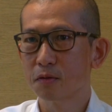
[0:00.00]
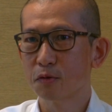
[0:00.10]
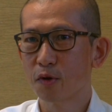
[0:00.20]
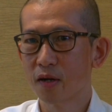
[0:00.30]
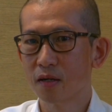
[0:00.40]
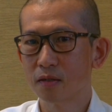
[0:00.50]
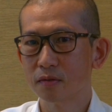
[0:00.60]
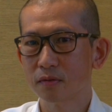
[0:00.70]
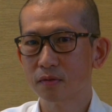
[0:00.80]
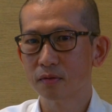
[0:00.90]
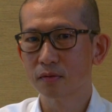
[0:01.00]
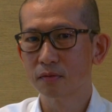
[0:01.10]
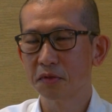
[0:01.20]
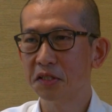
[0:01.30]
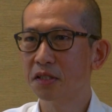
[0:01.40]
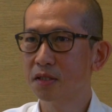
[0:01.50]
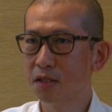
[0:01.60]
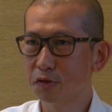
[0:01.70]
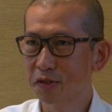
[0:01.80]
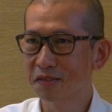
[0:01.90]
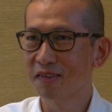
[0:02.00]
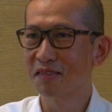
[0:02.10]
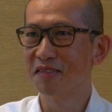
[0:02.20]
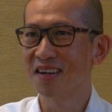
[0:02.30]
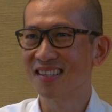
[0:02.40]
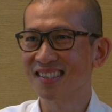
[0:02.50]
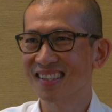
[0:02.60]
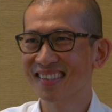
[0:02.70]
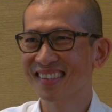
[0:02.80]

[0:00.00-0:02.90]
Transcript: Well, it's easy to give advice.